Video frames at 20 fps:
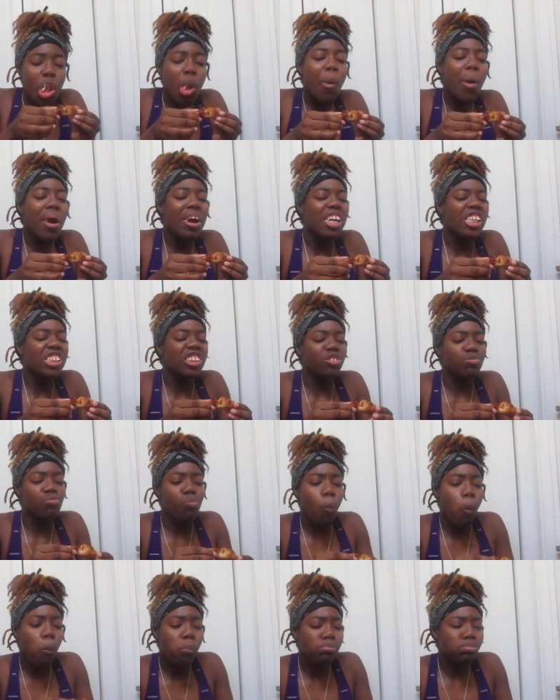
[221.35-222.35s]
and
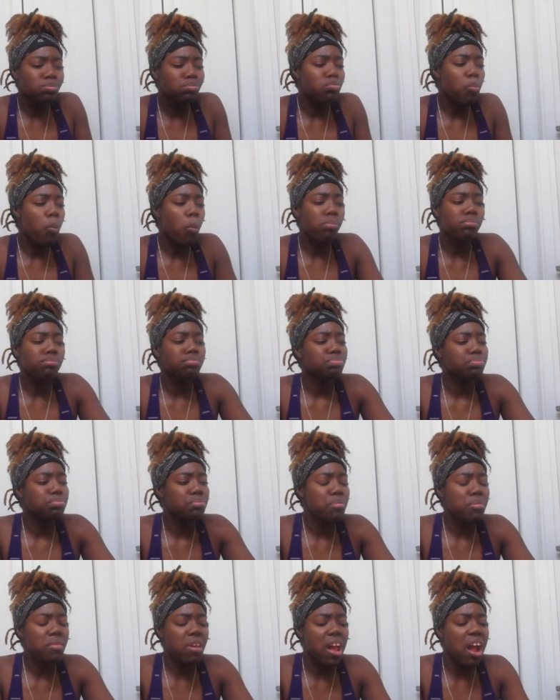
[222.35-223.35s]

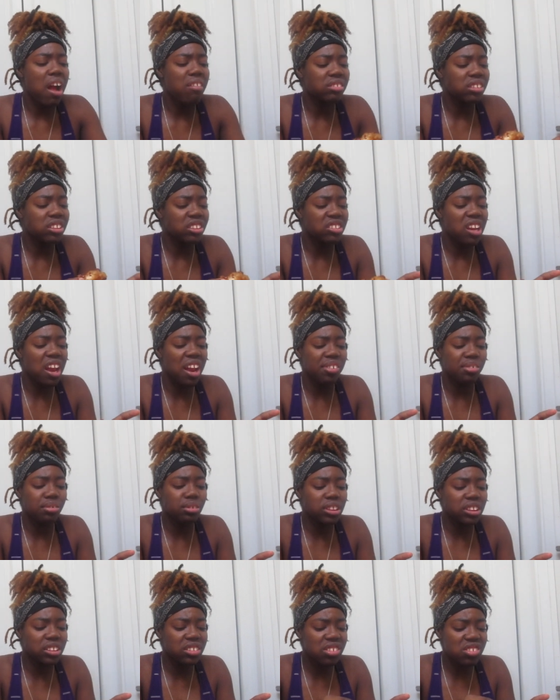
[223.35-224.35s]
having to take
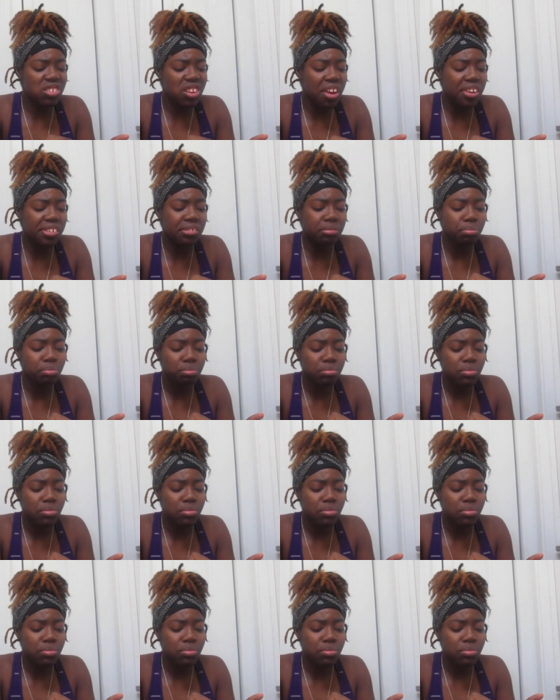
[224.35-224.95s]
orders and stuff.